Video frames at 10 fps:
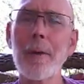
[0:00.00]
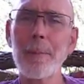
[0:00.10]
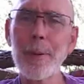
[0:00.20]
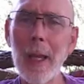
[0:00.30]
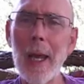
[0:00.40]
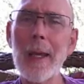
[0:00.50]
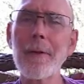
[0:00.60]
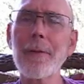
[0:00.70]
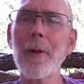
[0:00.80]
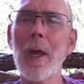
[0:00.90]
to
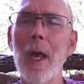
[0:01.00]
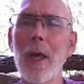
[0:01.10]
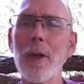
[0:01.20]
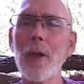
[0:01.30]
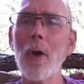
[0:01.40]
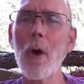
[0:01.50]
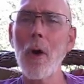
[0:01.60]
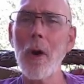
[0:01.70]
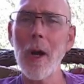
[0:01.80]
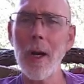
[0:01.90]
place
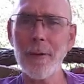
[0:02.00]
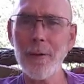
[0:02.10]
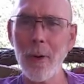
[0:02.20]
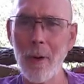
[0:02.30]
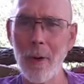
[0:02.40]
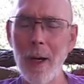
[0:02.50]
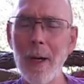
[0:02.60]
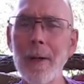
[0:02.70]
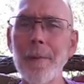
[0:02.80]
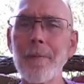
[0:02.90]
your
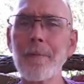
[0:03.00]
Torah